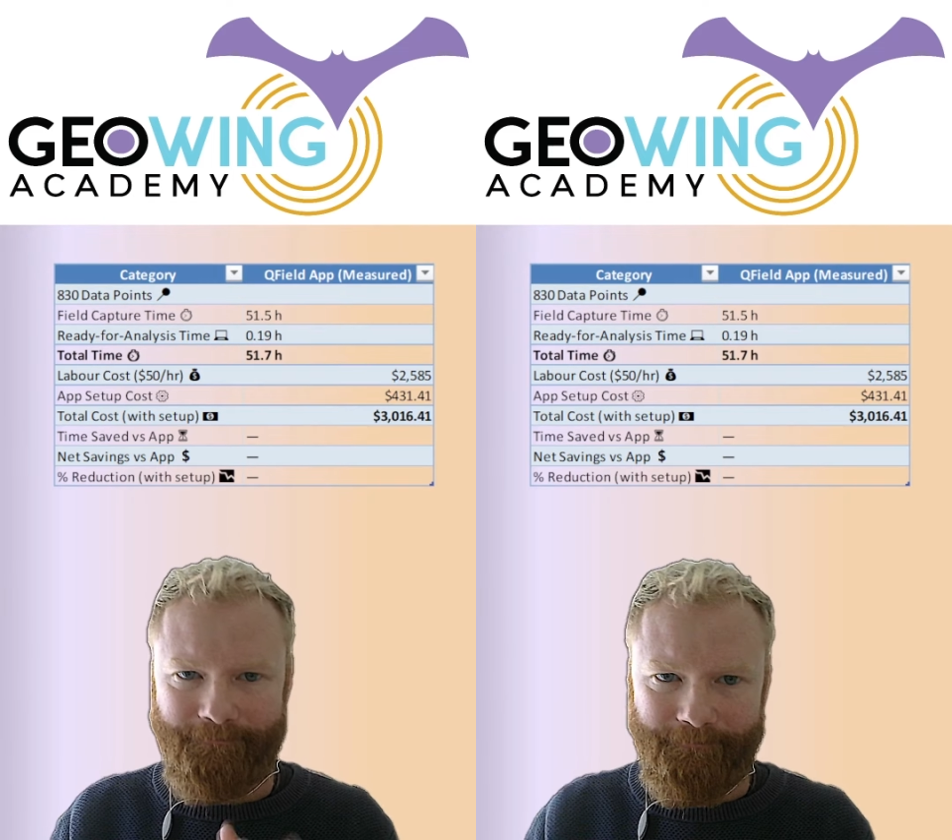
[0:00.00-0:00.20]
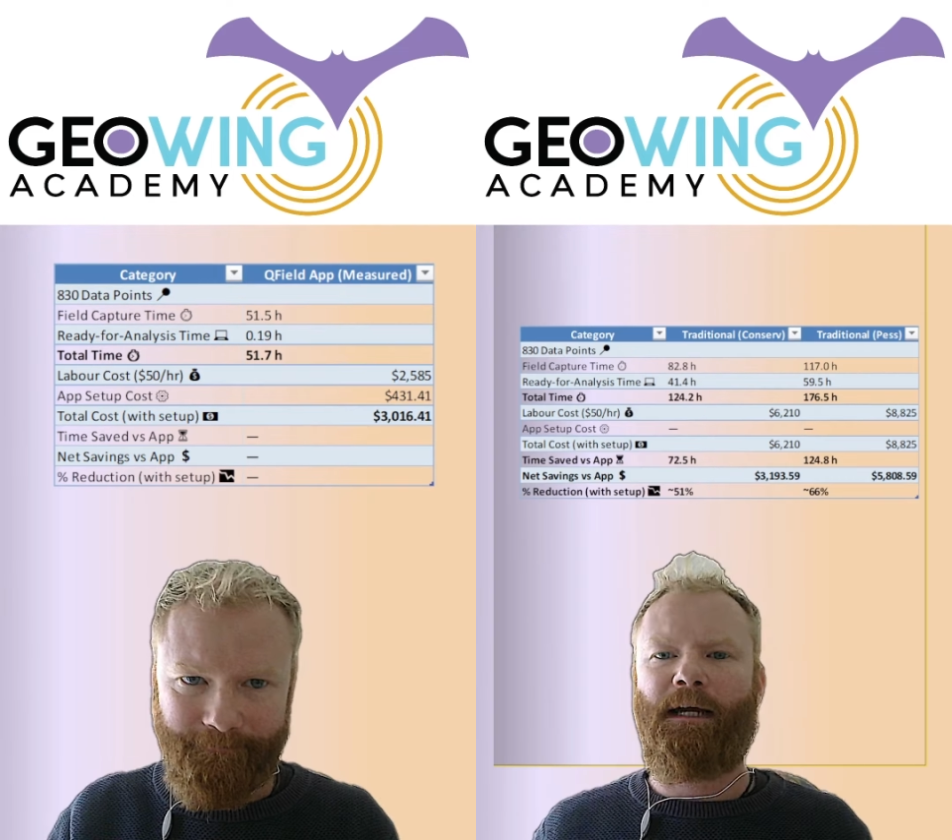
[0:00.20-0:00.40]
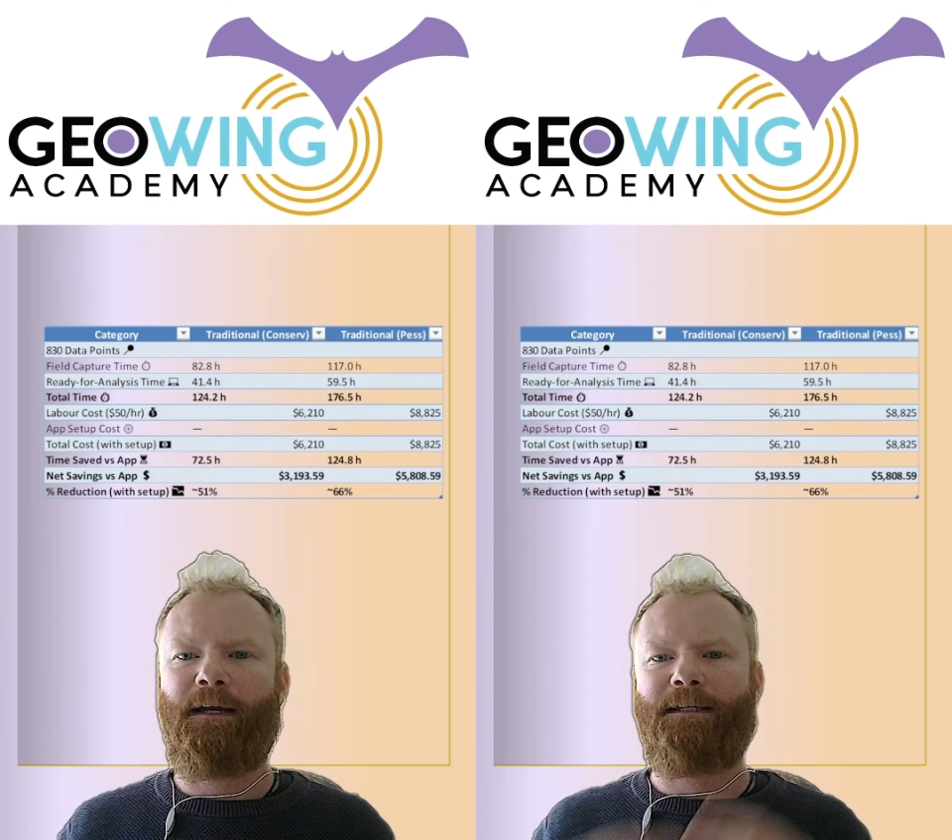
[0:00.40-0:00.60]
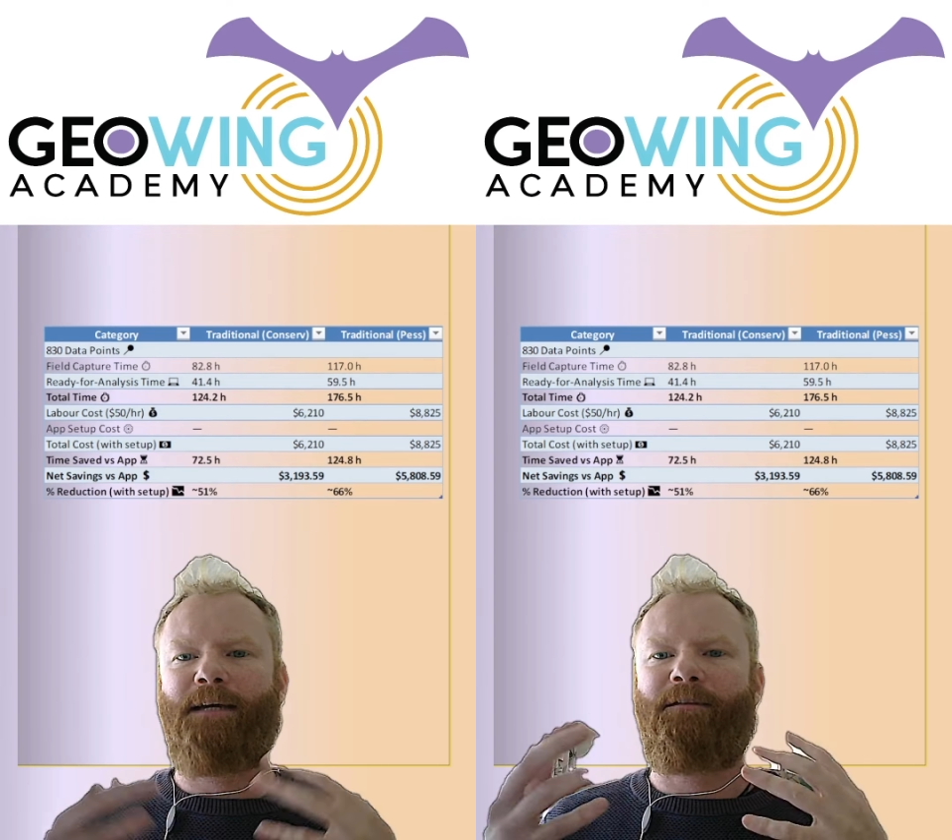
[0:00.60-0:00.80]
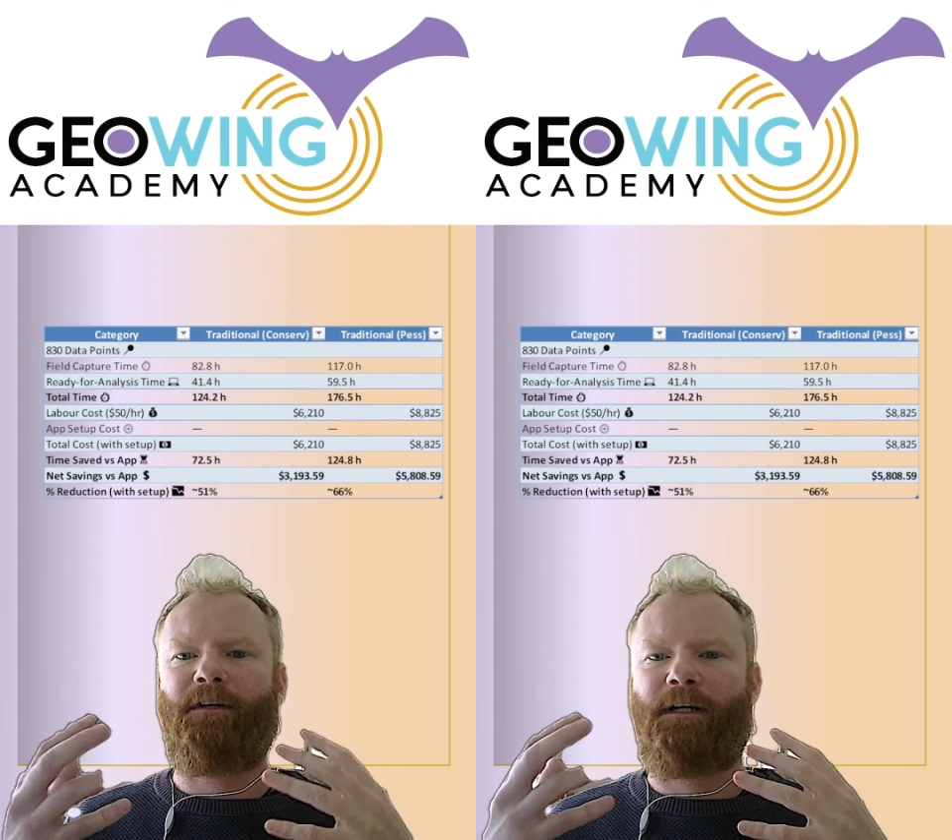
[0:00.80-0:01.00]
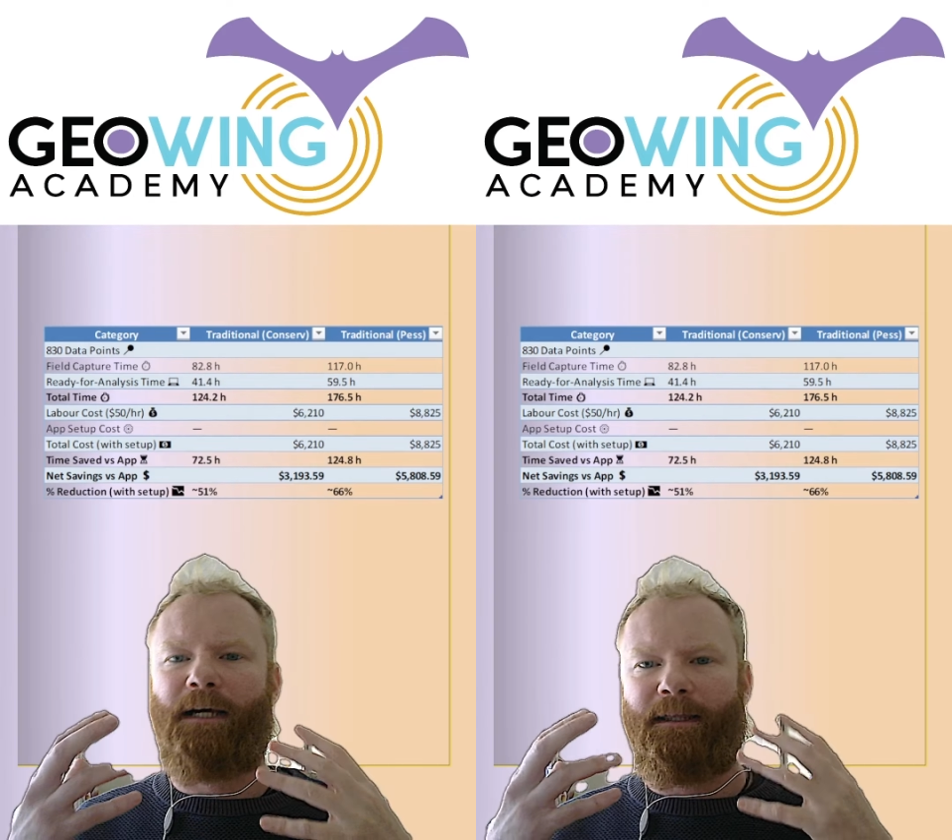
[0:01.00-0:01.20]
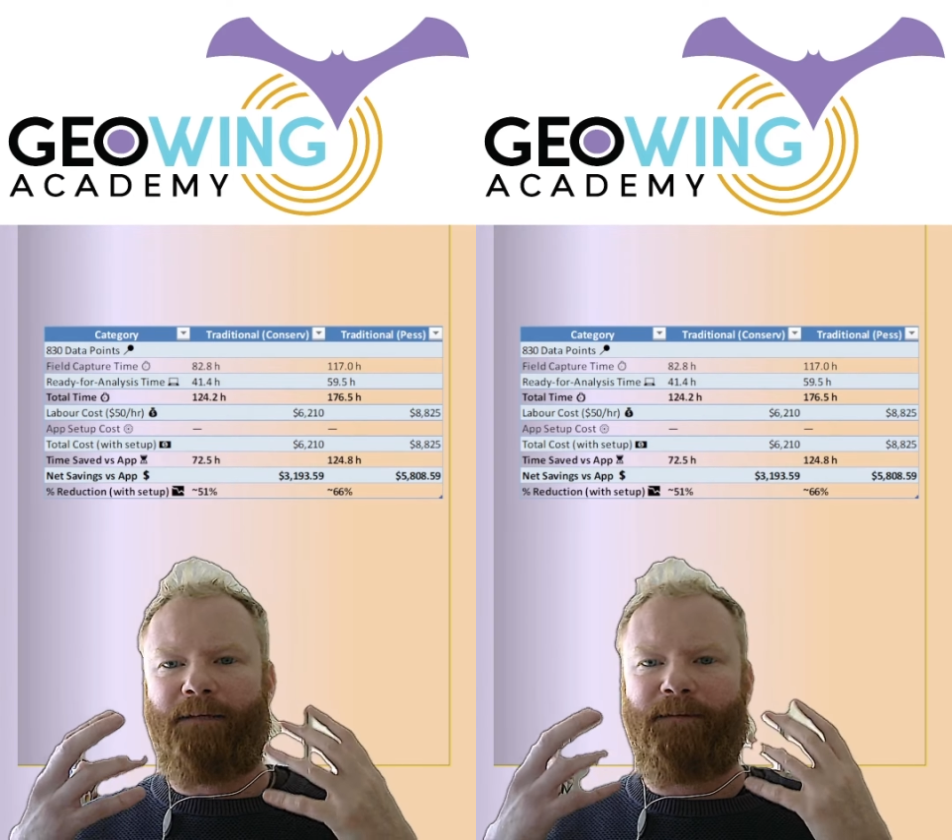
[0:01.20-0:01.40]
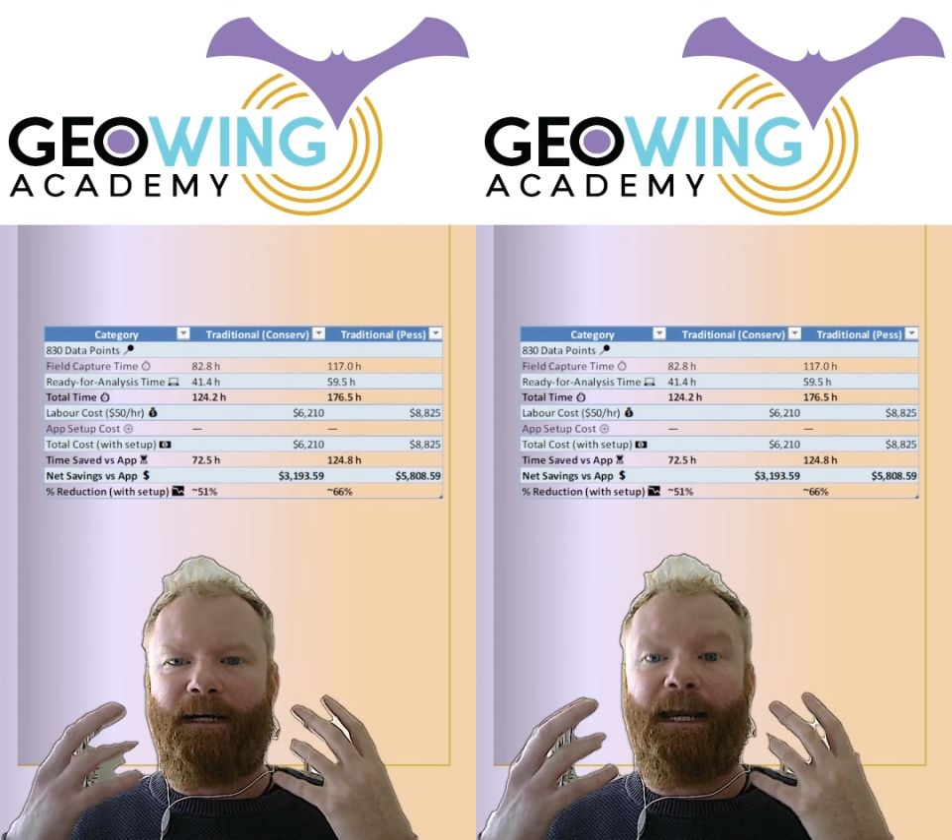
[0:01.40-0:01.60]
So now let's have a look at the
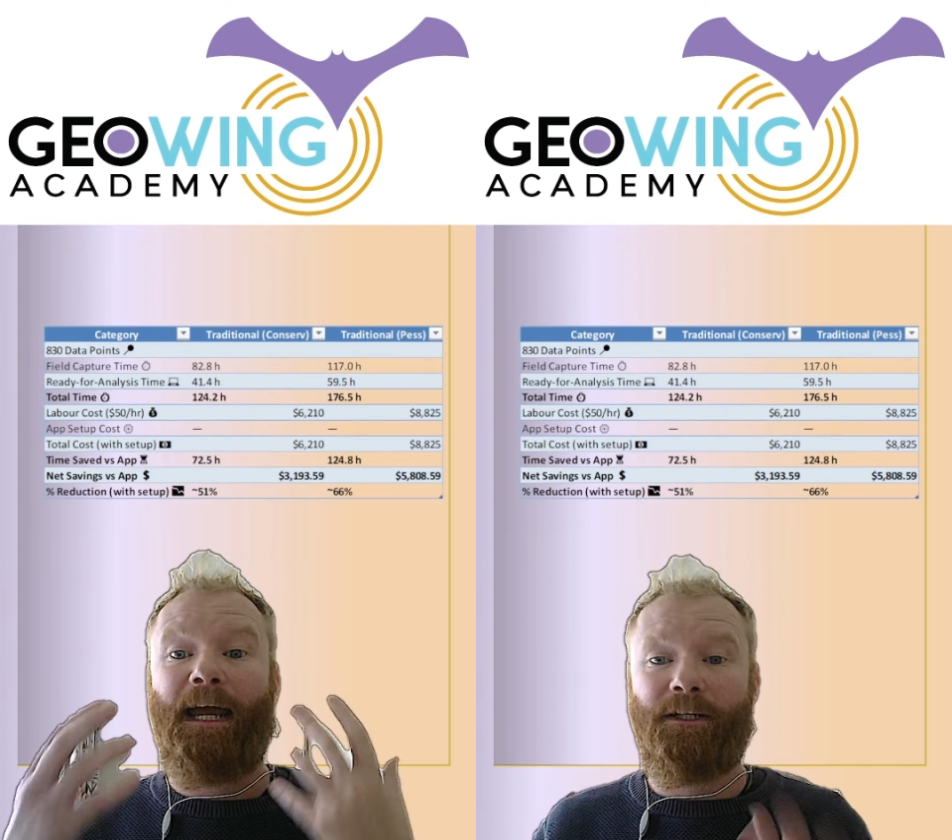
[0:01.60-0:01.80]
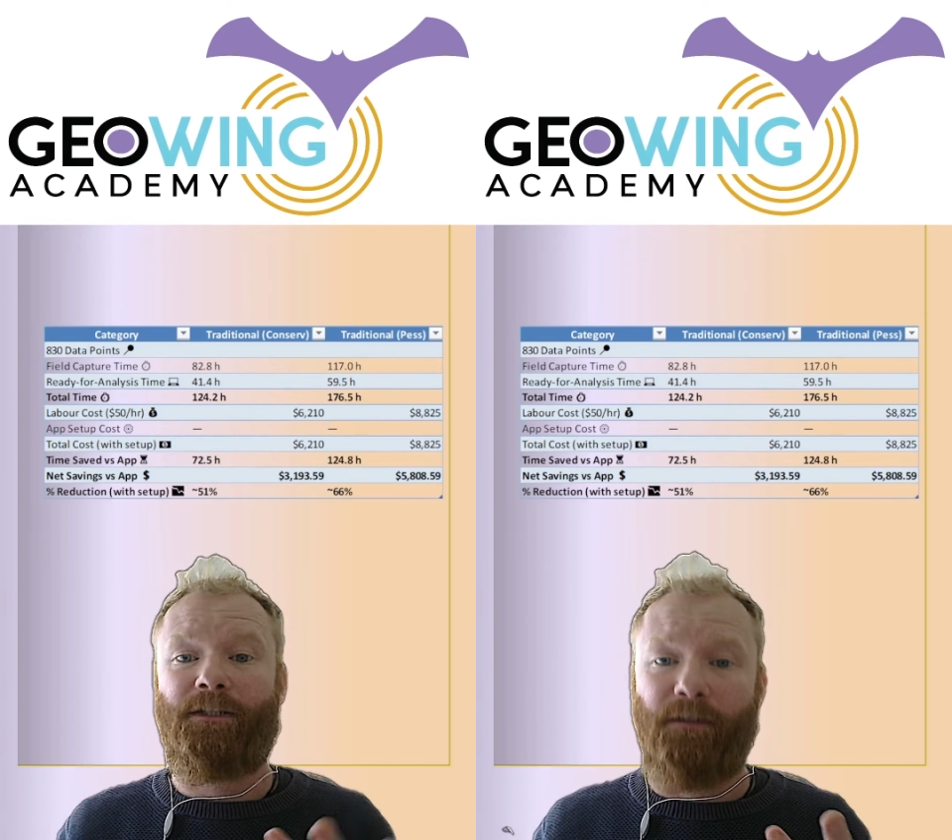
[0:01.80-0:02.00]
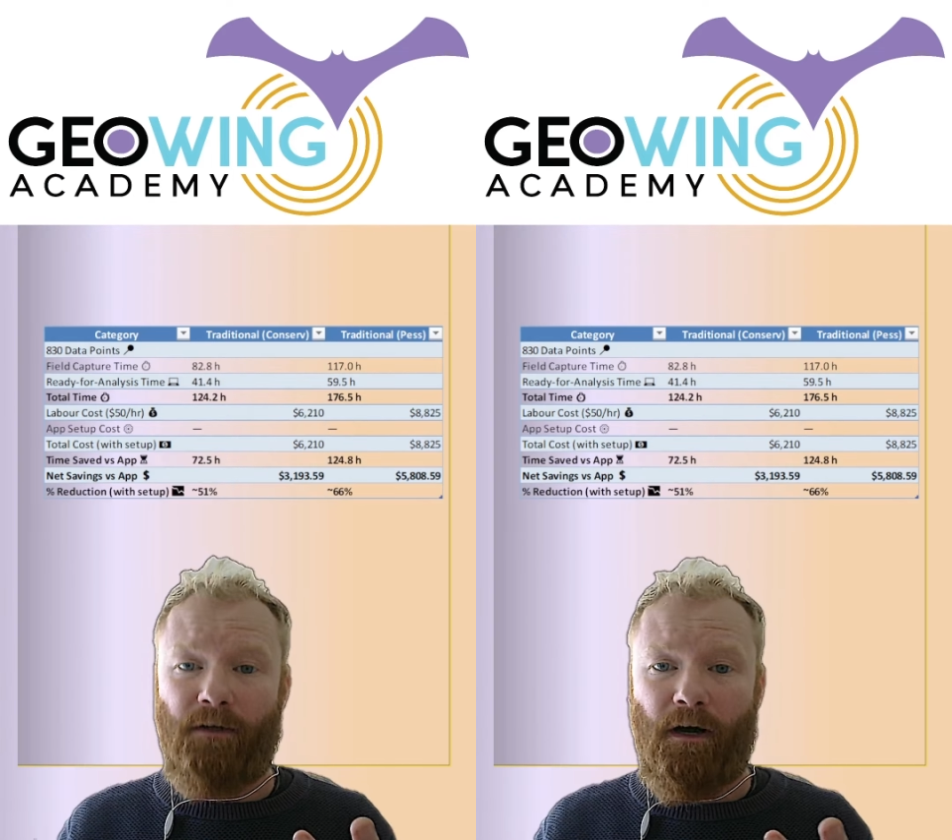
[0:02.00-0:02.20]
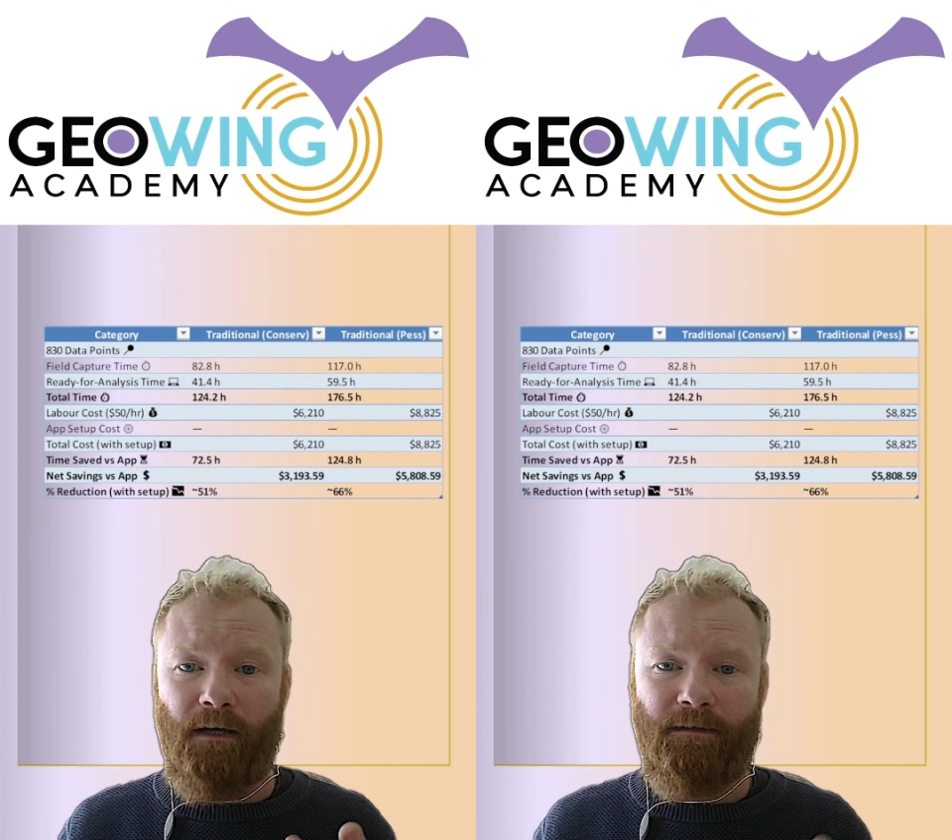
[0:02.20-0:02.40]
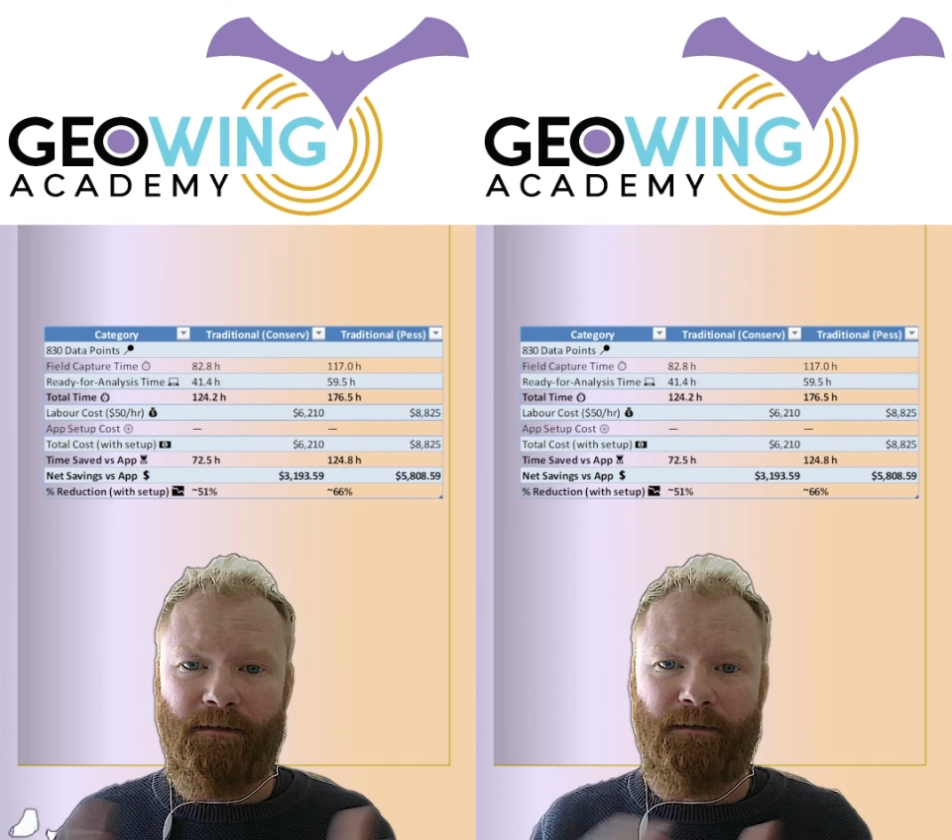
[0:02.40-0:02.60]
financial cost.